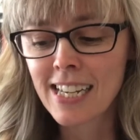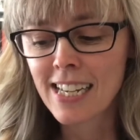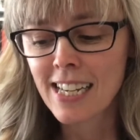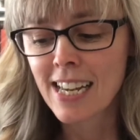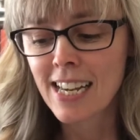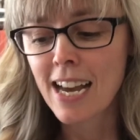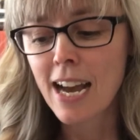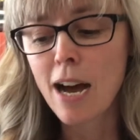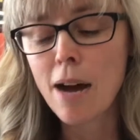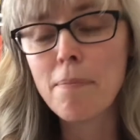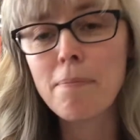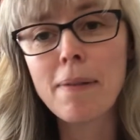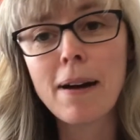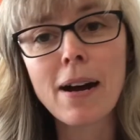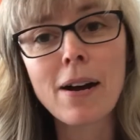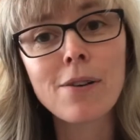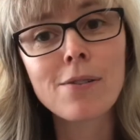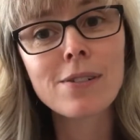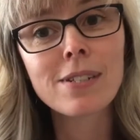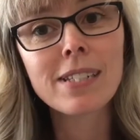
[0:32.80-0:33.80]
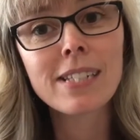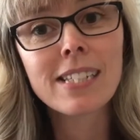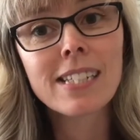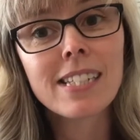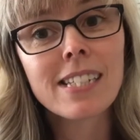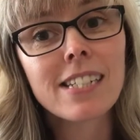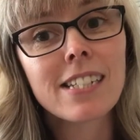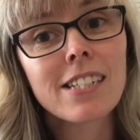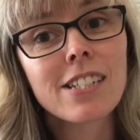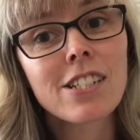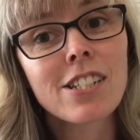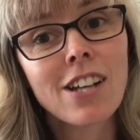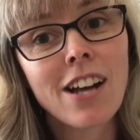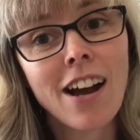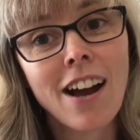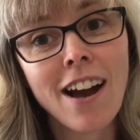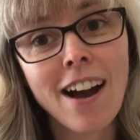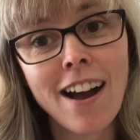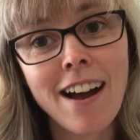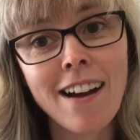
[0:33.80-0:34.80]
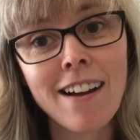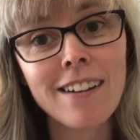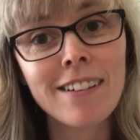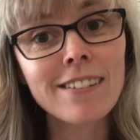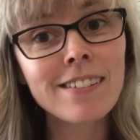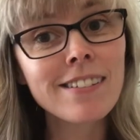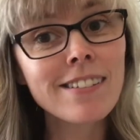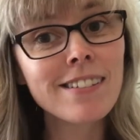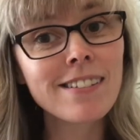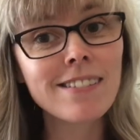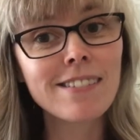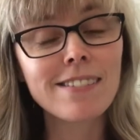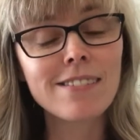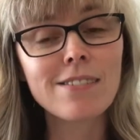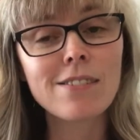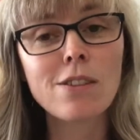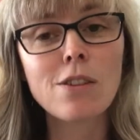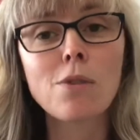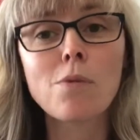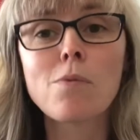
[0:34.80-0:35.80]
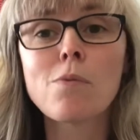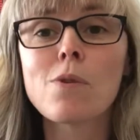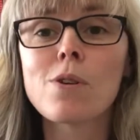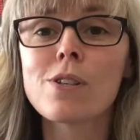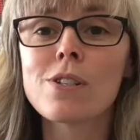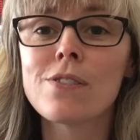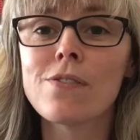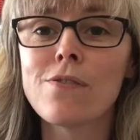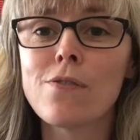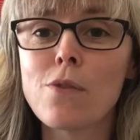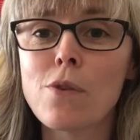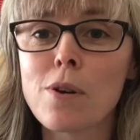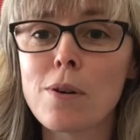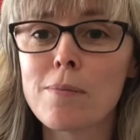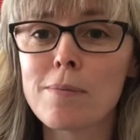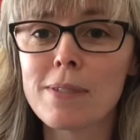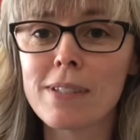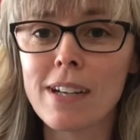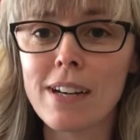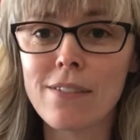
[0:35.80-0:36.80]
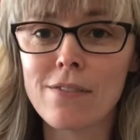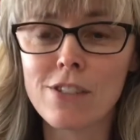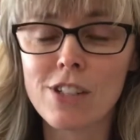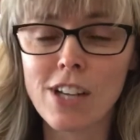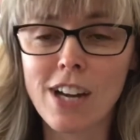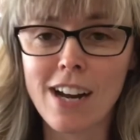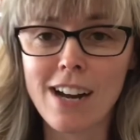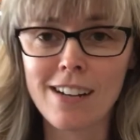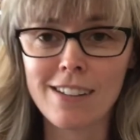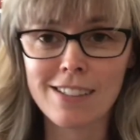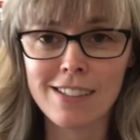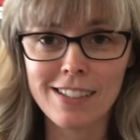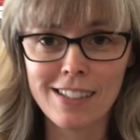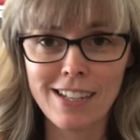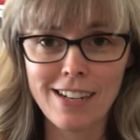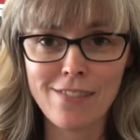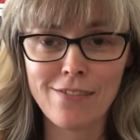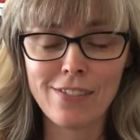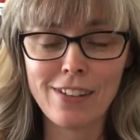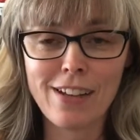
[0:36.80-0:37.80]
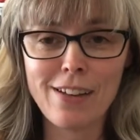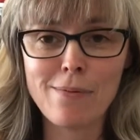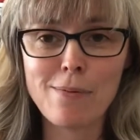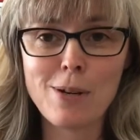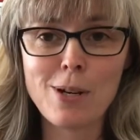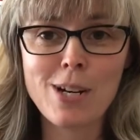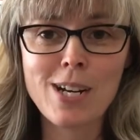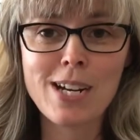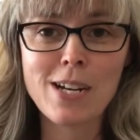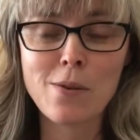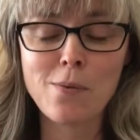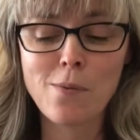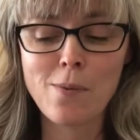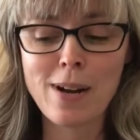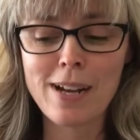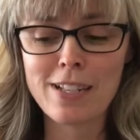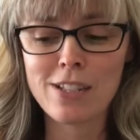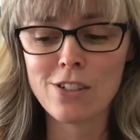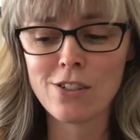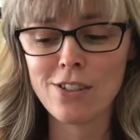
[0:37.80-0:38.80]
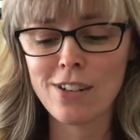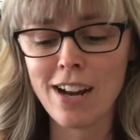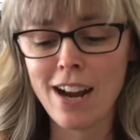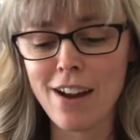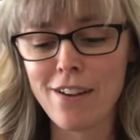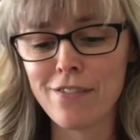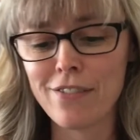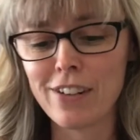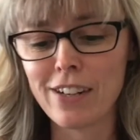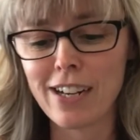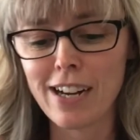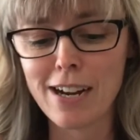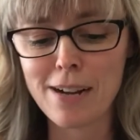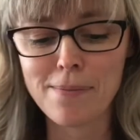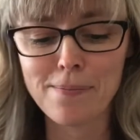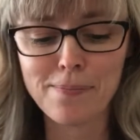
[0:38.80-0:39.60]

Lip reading: about the worst forms of child slave labor in Western Africa.